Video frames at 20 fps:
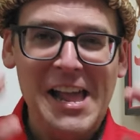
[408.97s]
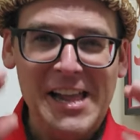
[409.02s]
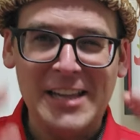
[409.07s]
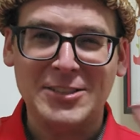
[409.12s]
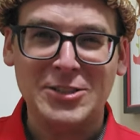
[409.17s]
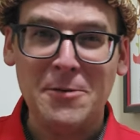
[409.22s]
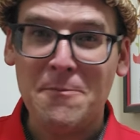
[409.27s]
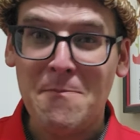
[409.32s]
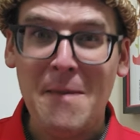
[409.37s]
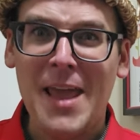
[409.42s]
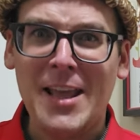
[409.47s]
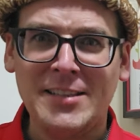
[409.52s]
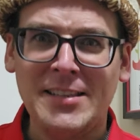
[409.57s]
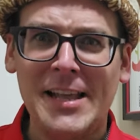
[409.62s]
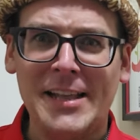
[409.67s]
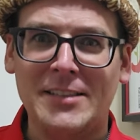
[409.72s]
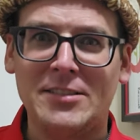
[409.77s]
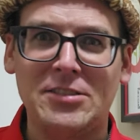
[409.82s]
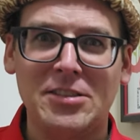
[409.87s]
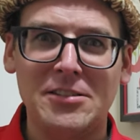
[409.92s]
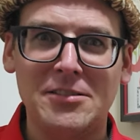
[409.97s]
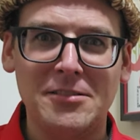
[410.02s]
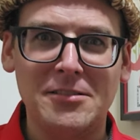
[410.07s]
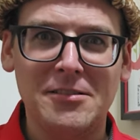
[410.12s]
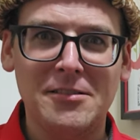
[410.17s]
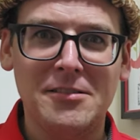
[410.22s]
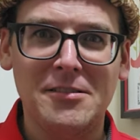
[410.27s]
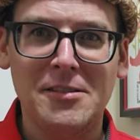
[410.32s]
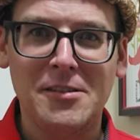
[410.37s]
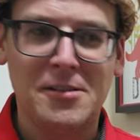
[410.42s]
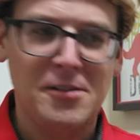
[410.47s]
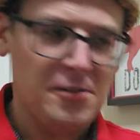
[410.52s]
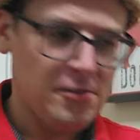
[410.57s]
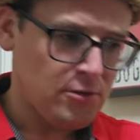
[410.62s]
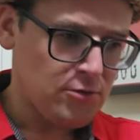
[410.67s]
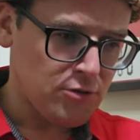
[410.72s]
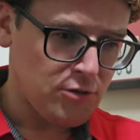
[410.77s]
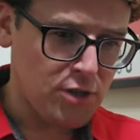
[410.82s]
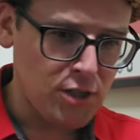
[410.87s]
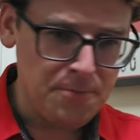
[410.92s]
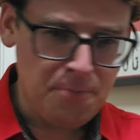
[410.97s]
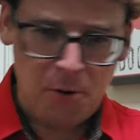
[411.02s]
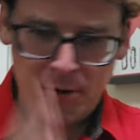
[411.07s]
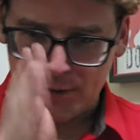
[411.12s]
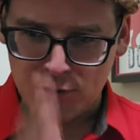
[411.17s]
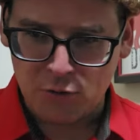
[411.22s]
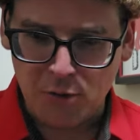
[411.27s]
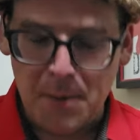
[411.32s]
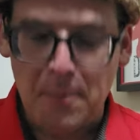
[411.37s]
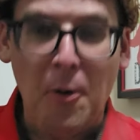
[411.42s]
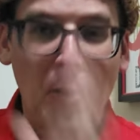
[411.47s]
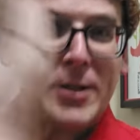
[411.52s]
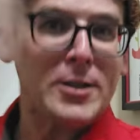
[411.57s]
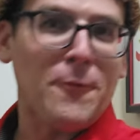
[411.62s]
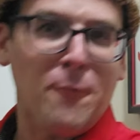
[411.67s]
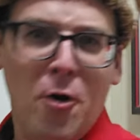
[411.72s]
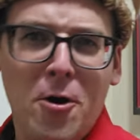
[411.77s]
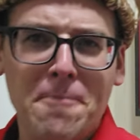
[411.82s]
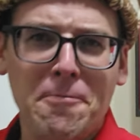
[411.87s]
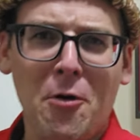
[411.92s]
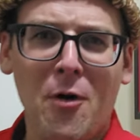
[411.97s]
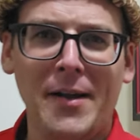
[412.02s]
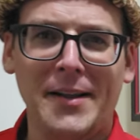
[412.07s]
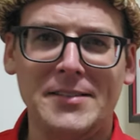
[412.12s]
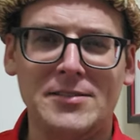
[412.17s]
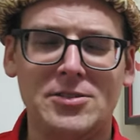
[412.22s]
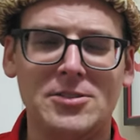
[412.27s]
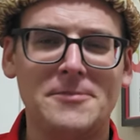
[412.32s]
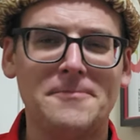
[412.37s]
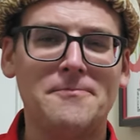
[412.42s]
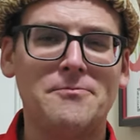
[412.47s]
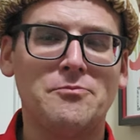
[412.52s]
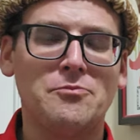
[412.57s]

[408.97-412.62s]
it makes sense. Two points, three points, four points.